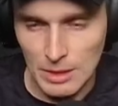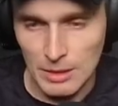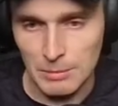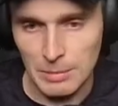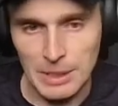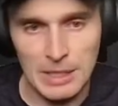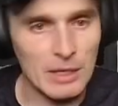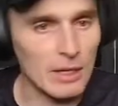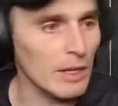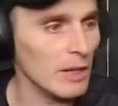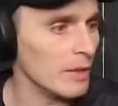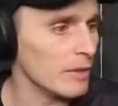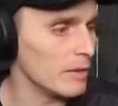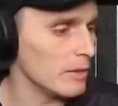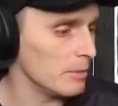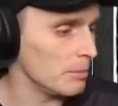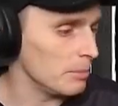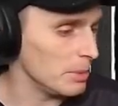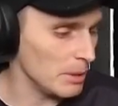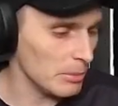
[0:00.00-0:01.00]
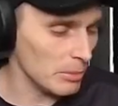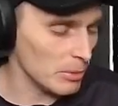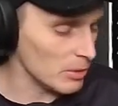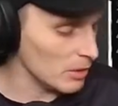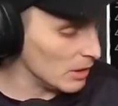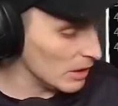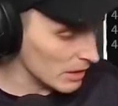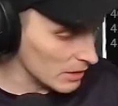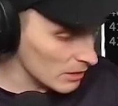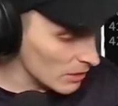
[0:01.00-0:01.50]
Because people,
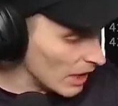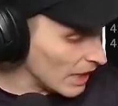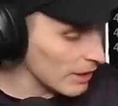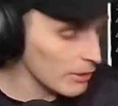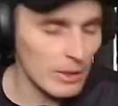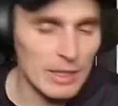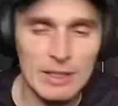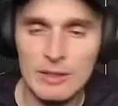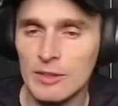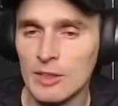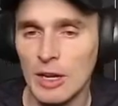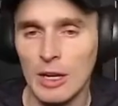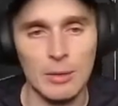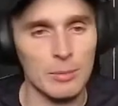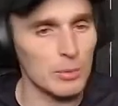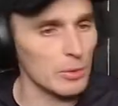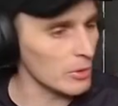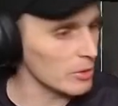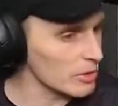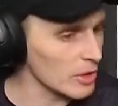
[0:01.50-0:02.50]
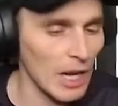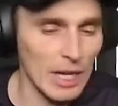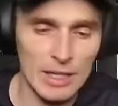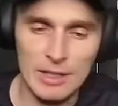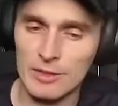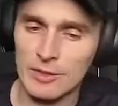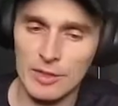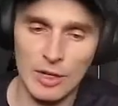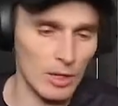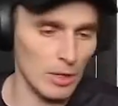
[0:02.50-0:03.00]
like, layering's terrible, their
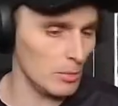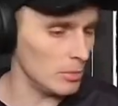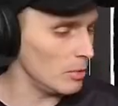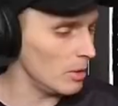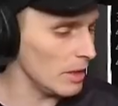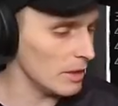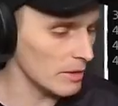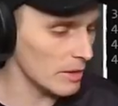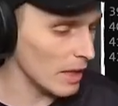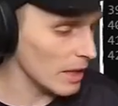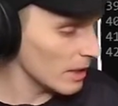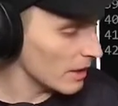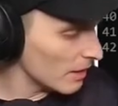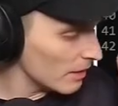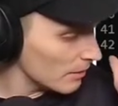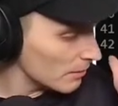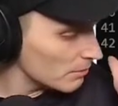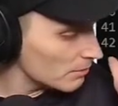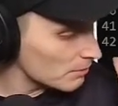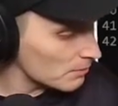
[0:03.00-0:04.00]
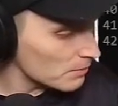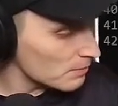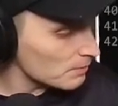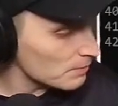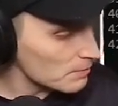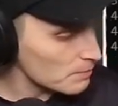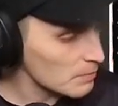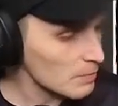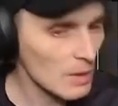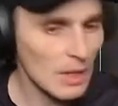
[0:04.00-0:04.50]
kiting's terrible. It's like,
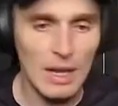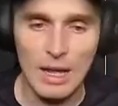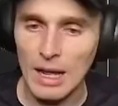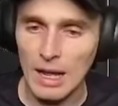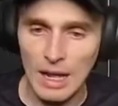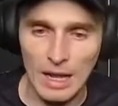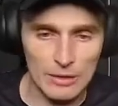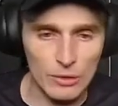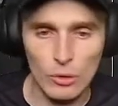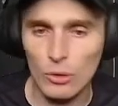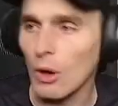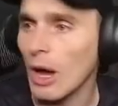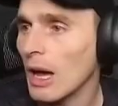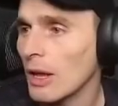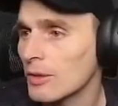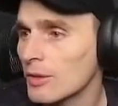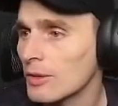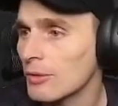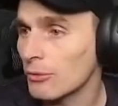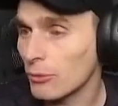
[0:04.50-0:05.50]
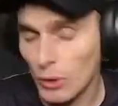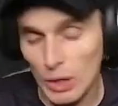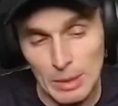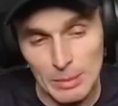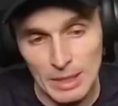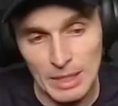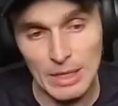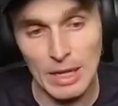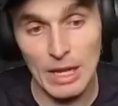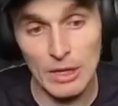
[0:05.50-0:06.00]
I don't know how else to frame
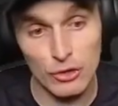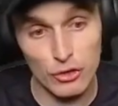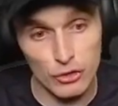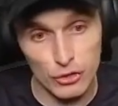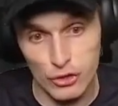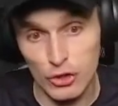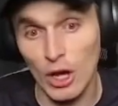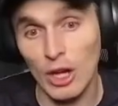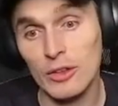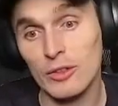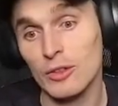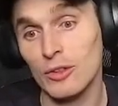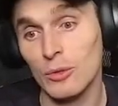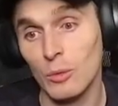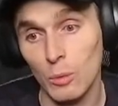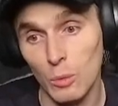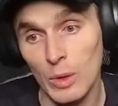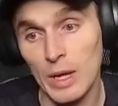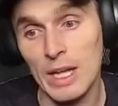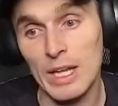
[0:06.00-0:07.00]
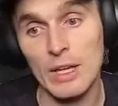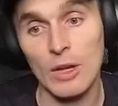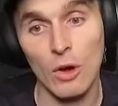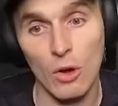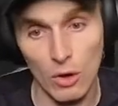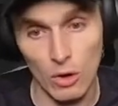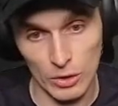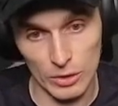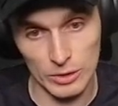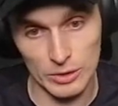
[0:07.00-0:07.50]
it. It's just way
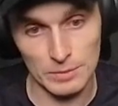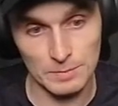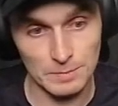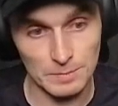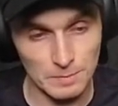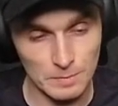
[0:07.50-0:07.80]
harder.